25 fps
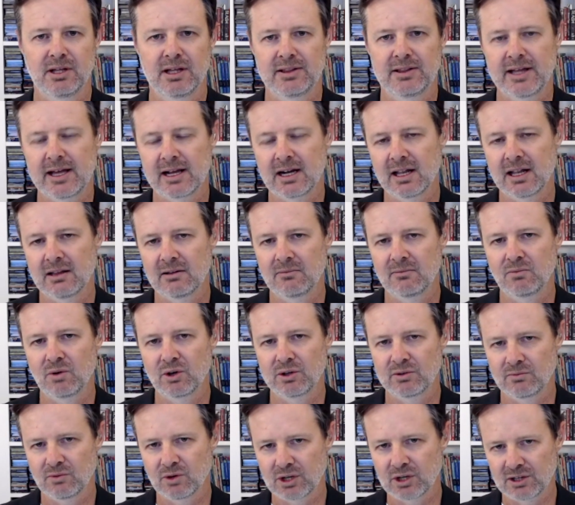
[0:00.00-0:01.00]
And that'll,
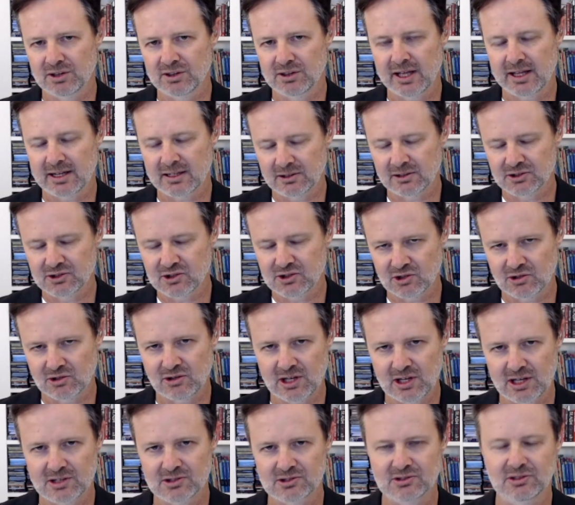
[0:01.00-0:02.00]
what, what'll, that'll
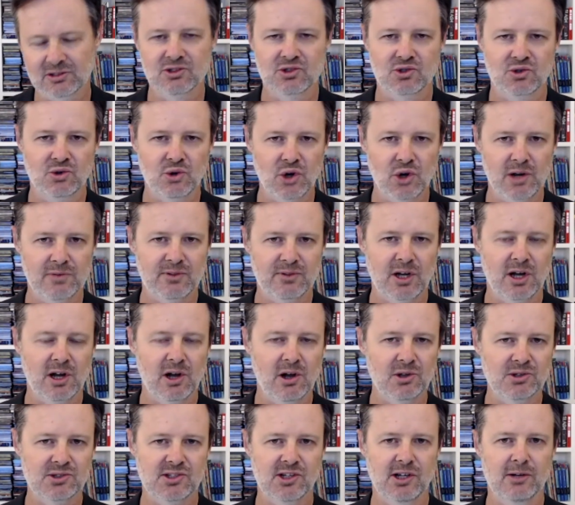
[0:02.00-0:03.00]
do is it'll drive the
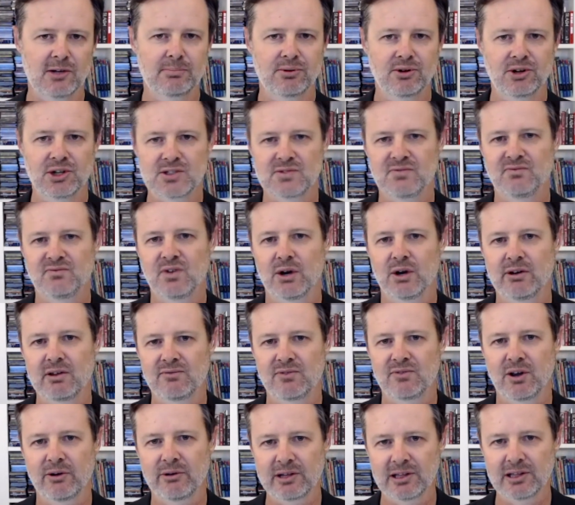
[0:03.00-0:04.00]
wholesale price
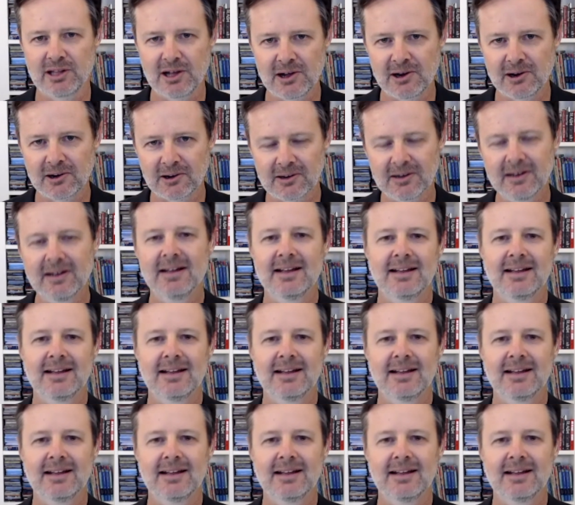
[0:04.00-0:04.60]
very, very low.